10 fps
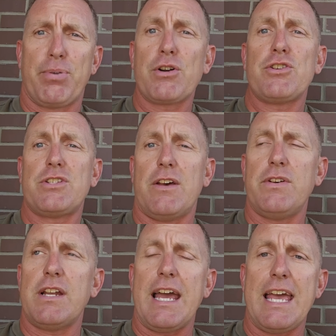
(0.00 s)
purchase
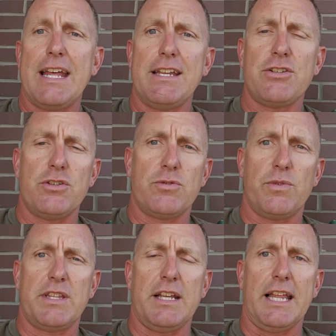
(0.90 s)
of it, I had issues
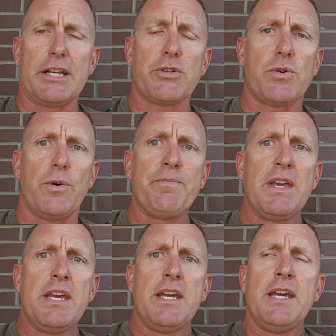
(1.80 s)
with the electrical,
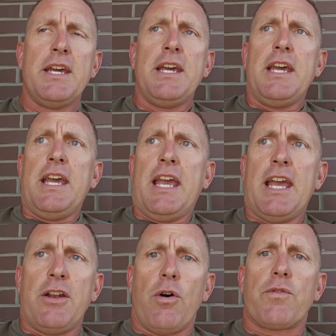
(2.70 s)

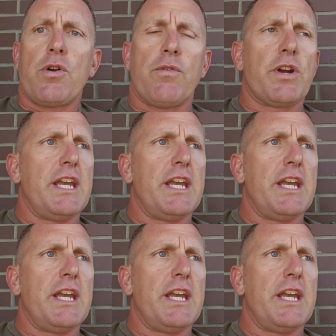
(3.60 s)
and over